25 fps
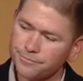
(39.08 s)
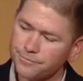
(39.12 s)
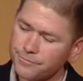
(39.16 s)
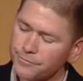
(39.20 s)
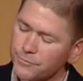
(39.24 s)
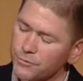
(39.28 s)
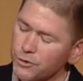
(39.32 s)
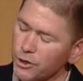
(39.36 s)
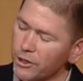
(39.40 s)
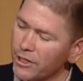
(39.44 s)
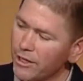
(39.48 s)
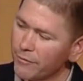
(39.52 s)

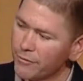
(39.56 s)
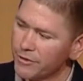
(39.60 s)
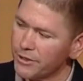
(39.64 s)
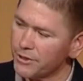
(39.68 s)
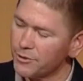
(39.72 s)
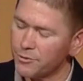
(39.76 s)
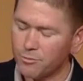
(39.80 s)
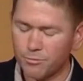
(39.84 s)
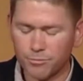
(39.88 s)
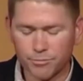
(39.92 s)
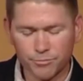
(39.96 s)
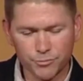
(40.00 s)
Started having
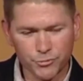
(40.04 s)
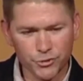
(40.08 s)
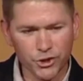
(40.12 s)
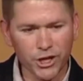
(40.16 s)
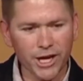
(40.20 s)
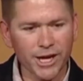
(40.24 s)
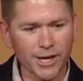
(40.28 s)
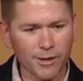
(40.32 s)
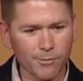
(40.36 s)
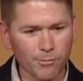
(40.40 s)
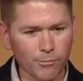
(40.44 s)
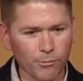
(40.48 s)
these
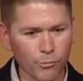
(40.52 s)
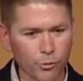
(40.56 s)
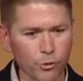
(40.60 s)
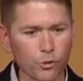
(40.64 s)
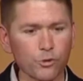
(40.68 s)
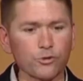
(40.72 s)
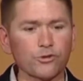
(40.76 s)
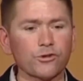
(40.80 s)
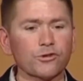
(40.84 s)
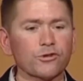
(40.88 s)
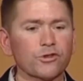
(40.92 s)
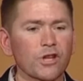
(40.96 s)
giant
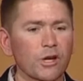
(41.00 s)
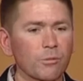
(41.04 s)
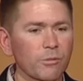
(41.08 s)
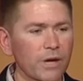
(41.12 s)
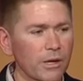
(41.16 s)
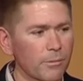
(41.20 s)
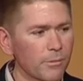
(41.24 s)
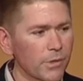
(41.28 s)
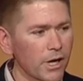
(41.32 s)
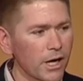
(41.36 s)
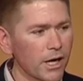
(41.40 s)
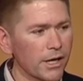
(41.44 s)
bruises on
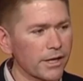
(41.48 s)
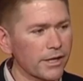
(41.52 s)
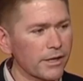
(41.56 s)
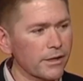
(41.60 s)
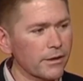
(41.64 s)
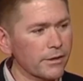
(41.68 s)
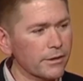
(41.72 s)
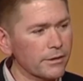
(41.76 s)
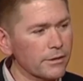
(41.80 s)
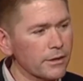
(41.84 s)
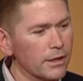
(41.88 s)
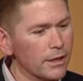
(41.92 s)
my body,
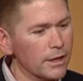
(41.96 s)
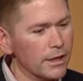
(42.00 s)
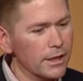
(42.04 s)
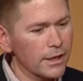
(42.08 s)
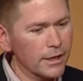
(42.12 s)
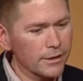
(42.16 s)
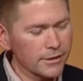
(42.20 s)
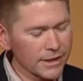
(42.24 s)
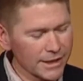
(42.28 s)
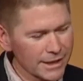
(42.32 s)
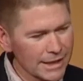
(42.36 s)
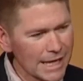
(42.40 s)
and
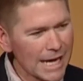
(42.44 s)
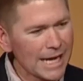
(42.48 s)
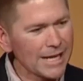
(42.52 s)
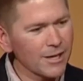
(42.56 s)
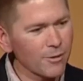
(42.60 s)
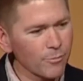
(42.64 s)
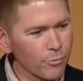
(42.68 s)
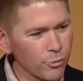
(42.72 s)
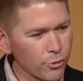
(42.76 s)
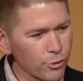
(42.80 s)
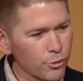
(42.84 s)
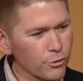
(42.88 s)
the kind
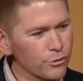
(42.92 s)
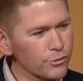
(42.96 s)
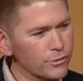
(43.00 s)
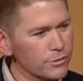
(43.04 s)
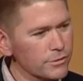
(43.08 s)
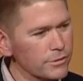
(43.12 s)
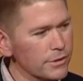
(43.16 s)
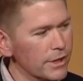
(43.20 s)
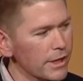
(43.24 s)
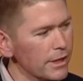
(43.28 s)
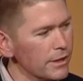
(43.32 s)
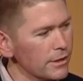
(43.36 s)
of
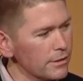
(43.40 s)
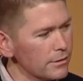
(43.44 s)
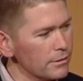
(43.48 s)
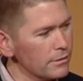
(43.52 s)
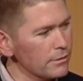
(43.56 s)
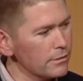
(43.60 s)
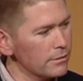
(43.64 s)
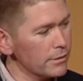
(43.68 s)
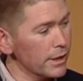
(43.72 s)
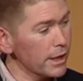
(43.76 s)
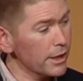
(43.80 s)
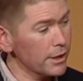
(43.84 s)
bruises
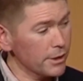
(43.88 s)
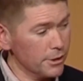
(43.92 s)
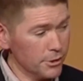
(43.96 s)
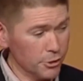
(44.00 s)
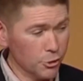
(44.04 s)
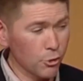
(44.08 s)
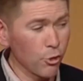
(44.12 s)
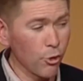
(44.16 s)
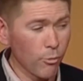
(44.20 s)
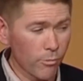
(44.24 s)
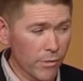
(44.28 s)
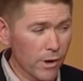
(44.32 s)
that
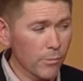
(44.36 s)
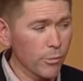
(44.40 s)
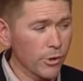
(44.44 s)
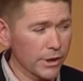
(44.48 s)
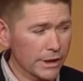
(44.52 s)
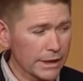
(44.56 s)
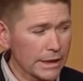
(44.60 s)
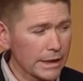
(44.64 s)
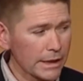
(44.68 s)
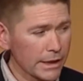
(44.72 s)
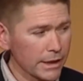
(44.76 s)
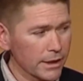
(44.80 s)
you remember
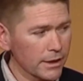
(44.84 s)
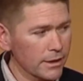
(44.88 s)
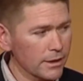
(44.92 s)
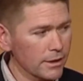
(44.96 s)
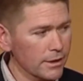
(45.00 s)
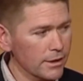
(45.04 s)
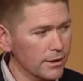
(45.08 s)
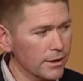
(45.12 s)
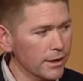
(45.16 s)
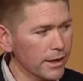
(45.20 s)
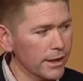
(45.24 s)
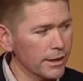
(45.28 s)
getting,
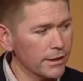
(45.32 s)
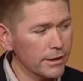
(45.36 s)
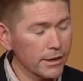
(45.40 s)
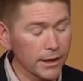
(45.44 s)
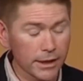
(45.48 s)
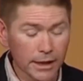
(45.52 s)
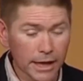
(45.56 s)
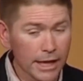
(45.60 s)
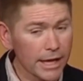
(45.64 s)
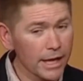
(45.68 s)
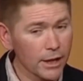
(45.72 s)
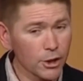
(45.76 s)
and
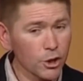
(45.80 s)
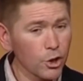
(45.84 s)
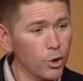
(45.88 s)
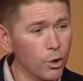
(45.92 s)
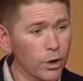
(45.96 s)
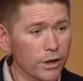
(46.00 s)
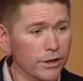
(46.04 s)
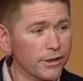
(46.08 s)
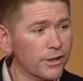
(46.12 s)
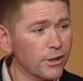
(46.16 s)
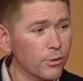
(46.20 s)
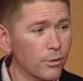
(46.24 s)
I had no
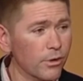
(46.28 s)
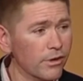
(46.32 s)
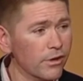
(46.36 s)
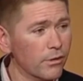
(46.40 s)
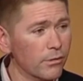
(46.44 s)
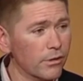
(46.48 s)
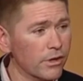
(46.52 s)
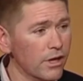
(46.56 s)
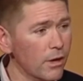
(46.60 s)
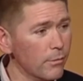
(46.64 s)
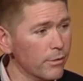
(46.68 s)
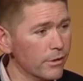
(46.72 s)
idea where they
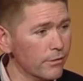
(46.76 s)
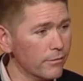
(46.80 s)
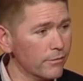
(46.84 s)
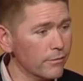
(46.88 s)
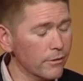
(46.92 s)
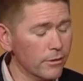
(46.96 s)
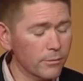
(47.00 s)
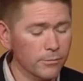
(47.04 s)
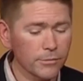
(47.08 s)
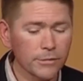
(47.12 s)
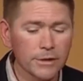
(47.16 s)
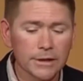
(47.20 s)
were coming
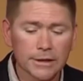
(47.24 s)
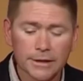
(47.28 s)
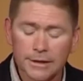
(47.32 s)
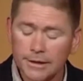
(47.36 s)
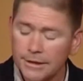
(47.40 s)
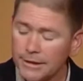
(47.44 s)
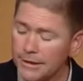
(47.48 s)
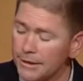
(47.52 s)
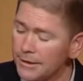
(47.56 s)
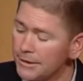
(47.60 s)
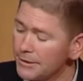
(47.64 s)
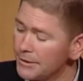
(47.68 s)
from.
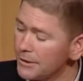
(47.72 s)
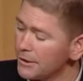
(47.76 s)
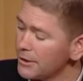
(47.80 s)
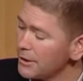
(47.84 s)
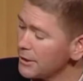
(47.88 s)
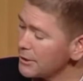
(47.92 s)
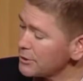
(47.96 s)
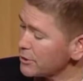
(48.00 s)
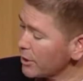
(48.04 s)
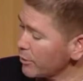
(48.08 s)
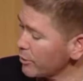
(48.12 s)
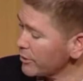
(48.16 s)

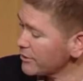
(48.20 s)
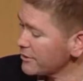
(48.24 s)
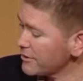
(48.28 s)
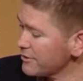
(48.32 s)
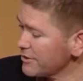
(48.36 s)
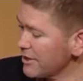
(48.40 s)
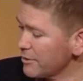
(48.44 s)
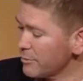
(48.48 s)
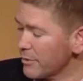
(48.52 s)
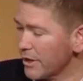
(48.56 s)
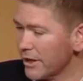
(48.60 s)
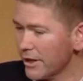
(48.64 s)
So I went to
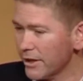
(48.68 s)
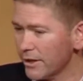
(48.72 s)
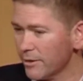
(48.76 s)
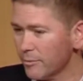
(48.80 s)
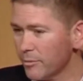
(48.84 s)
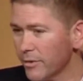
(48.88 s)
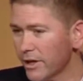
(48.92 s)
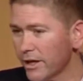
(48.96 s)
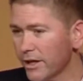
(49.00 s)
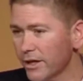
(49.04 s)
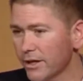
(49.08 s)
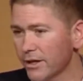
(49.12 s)
see my
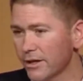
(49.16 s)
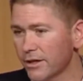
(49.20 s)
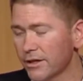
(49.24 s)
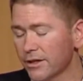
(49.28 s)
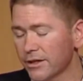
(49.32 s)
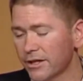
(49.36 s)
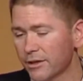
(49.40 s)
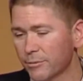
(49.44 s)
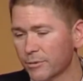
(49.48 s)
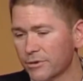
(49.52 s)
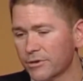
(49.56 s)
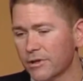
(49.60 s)

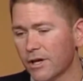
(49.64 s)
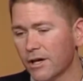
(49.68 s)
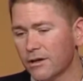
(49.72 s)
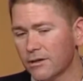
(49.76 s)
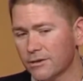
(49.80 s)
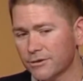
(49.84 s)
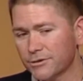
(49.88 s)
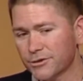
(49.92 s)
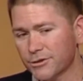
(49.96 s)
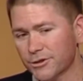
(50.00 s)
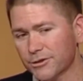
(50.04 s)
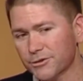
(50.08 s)

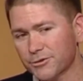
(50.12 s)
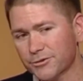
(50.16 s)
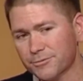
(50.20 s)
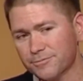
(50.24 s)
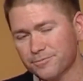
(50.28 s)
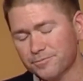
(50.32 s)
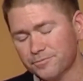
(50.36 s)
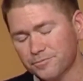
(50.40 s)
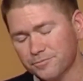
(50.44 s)
hematologist.